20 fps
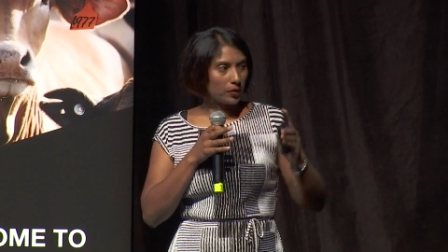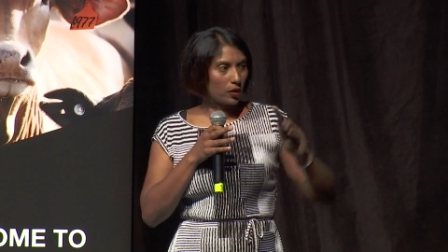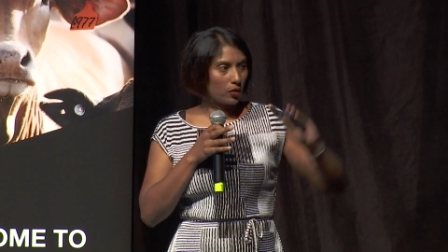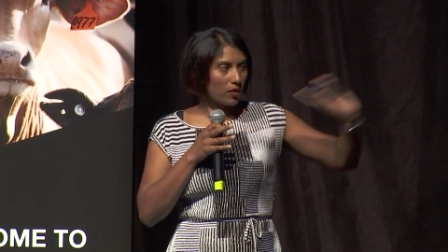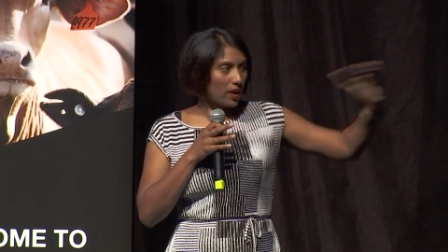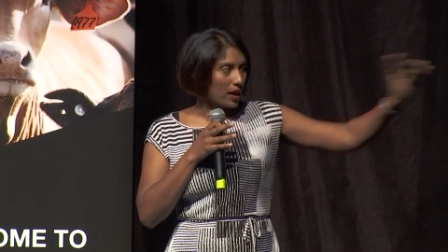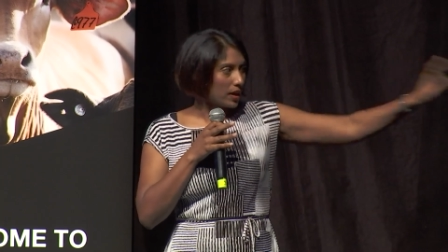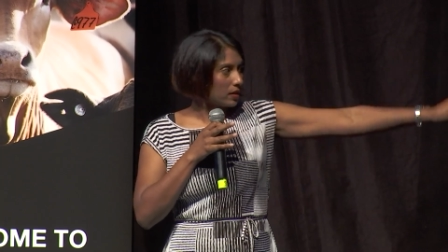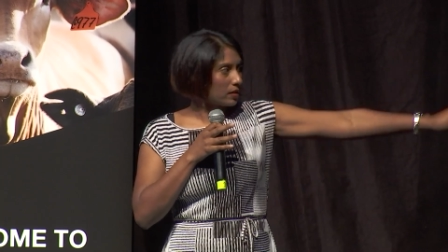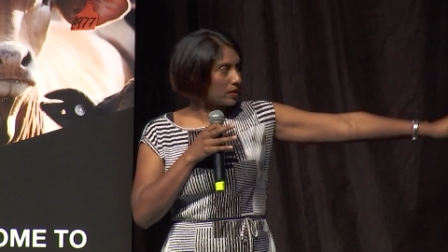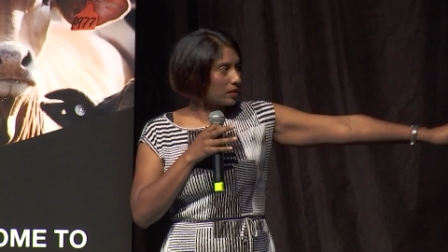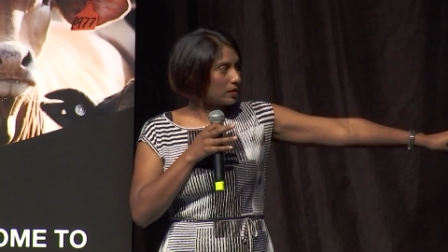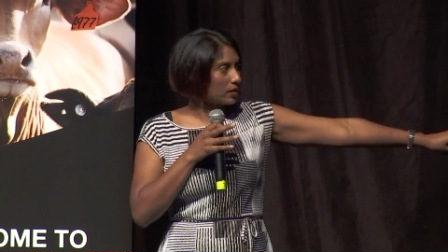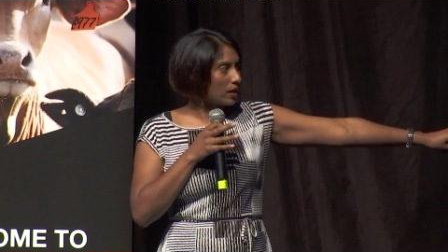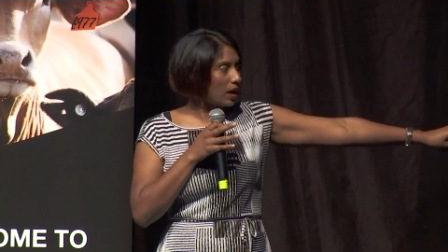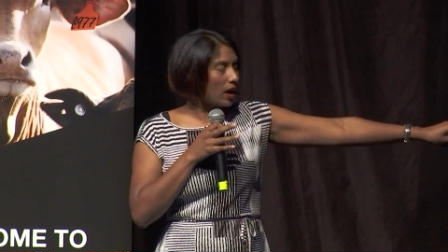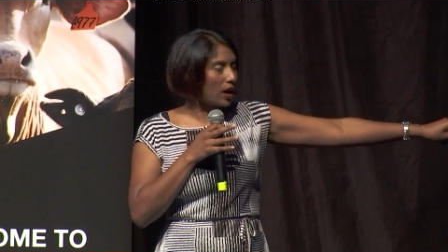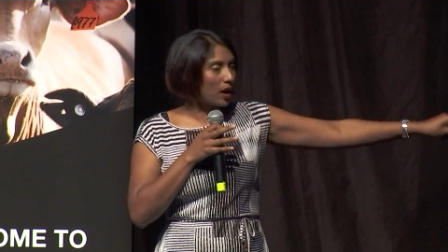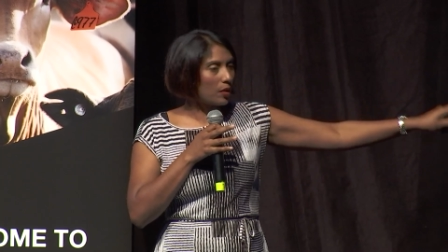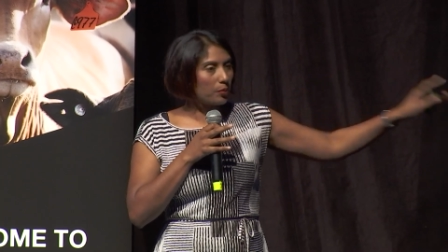You're right at the
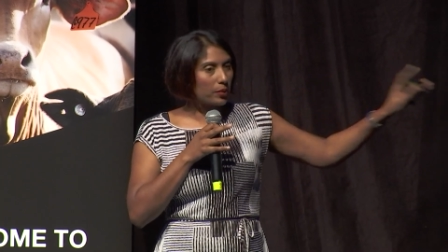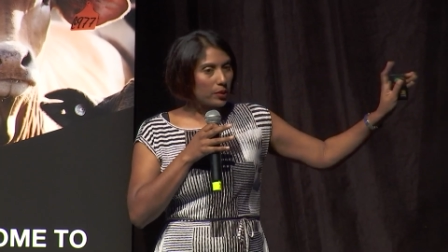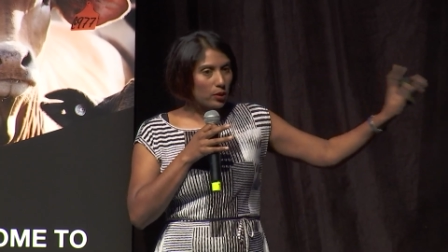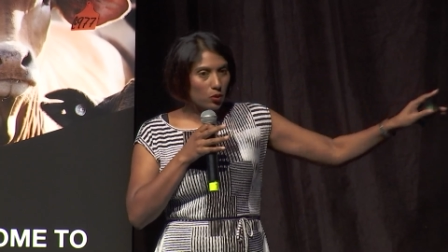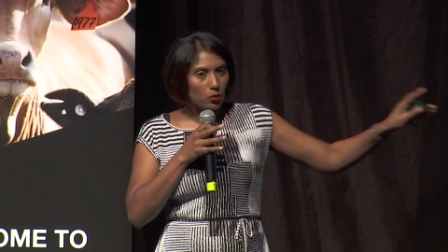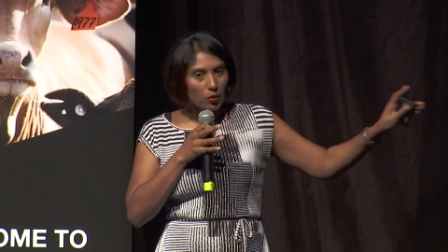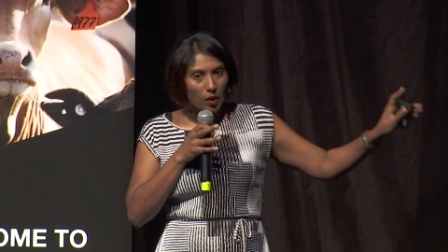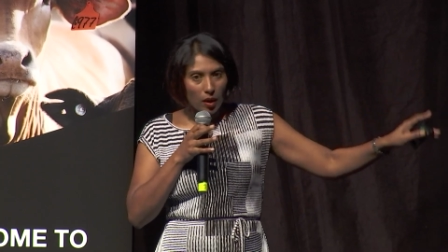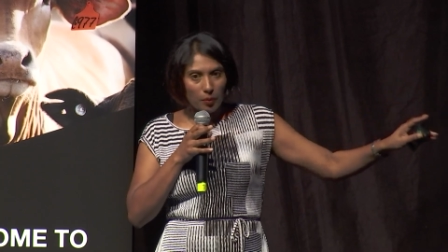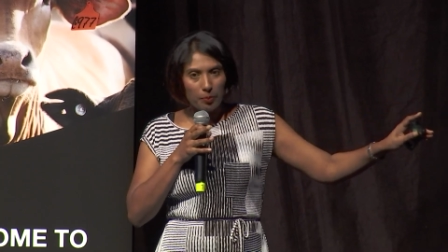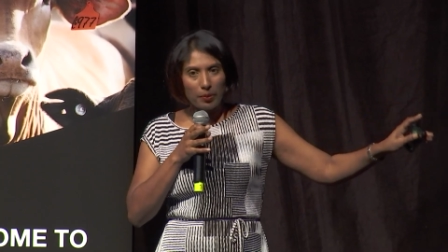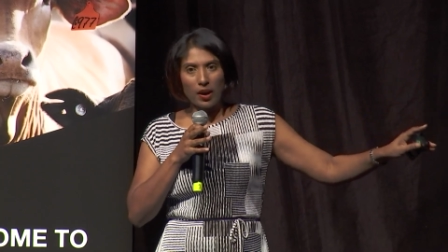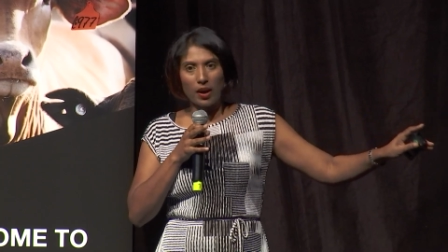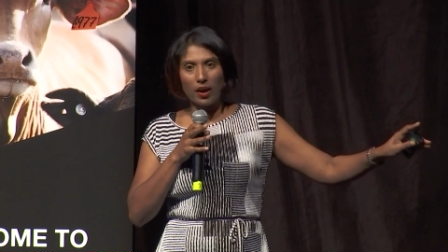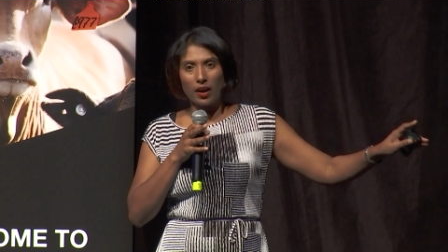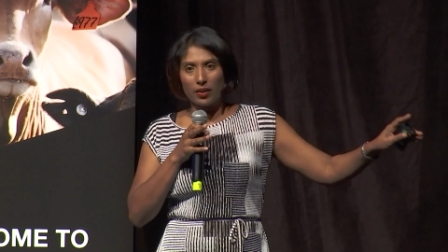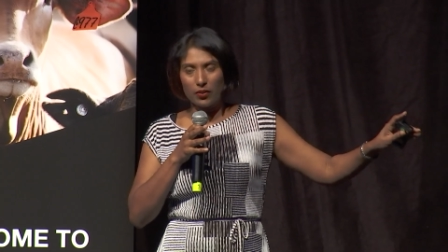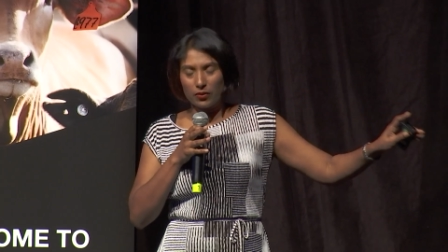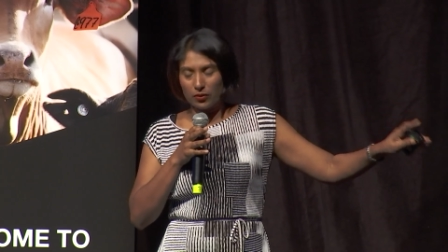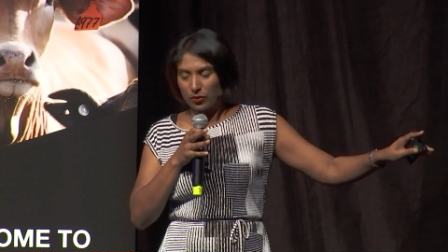start, but you are
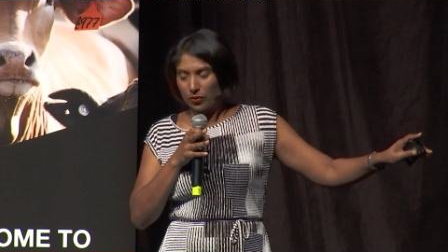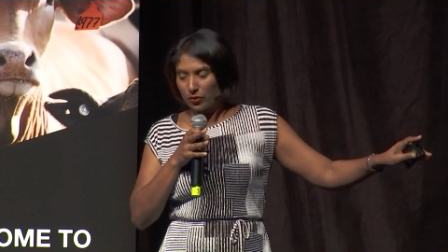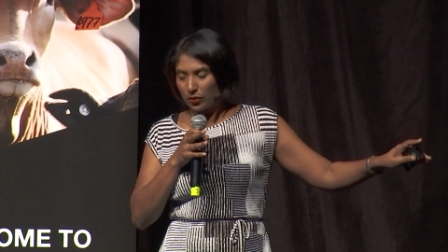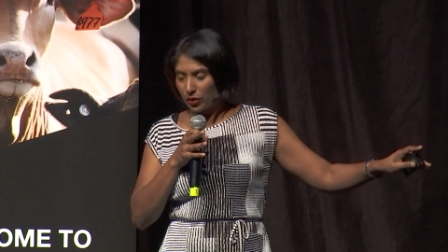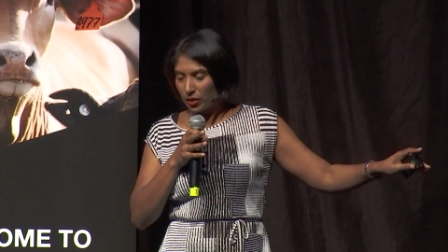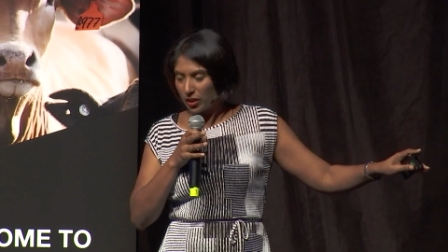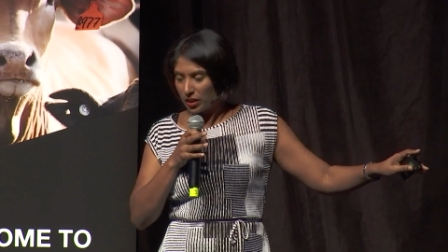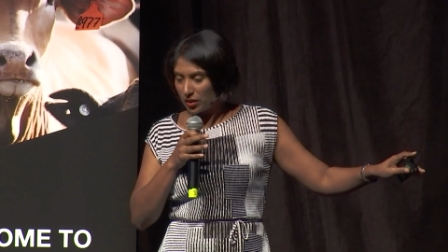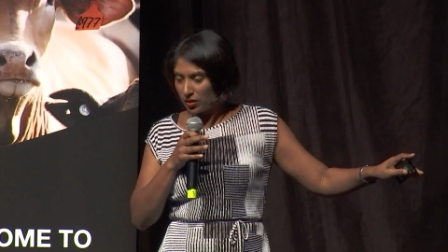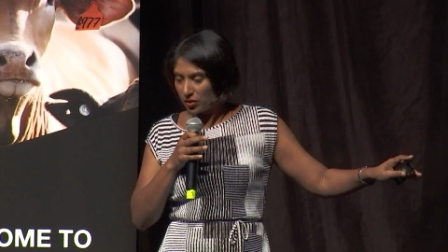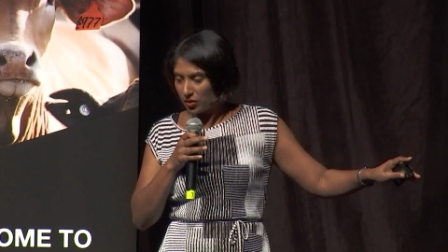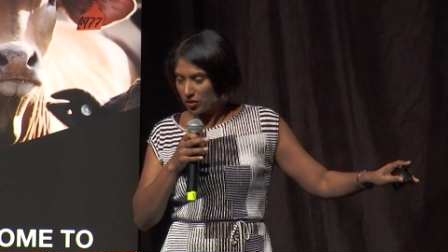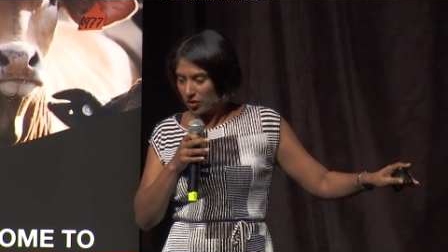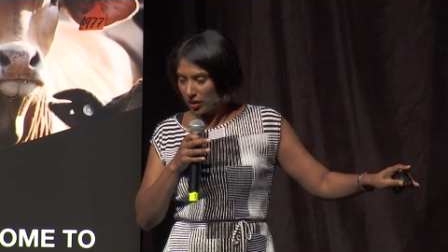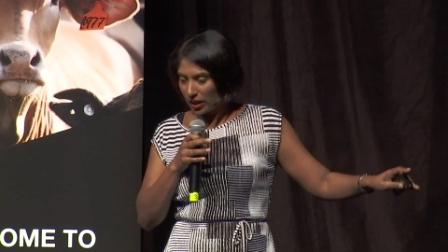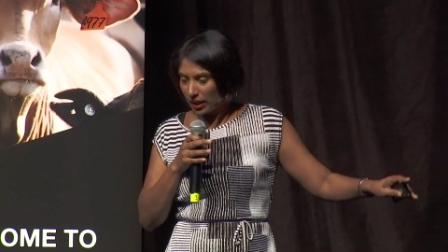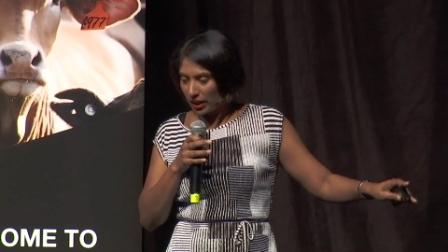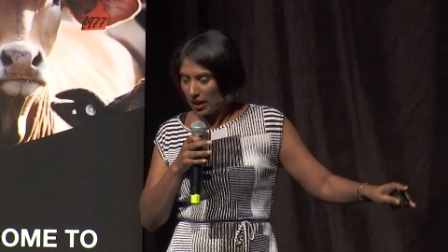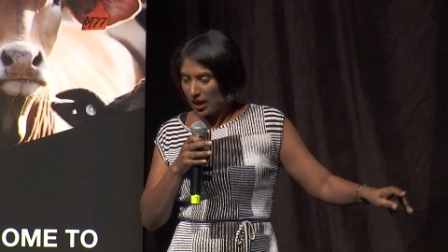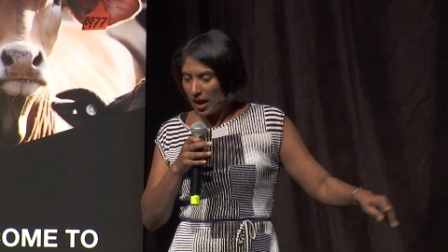part of the food
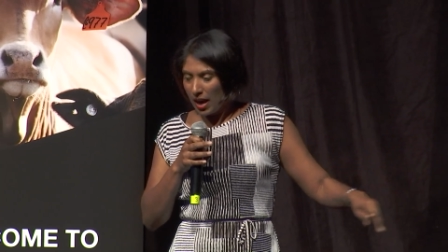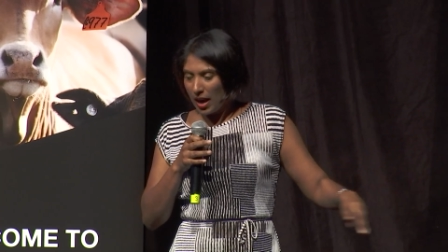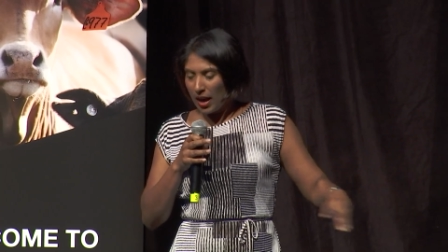industry.